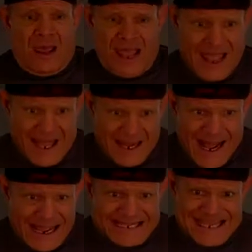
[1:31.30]
And
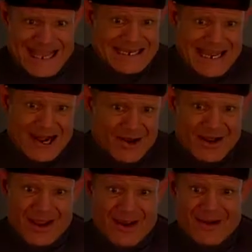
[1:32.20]
I sat down
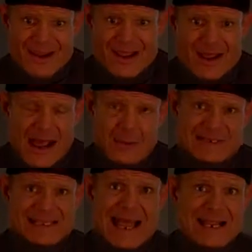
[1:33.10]
on Harry. I
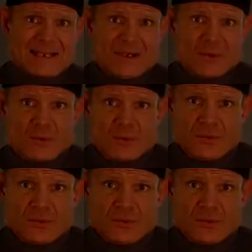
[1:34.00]
was lied to.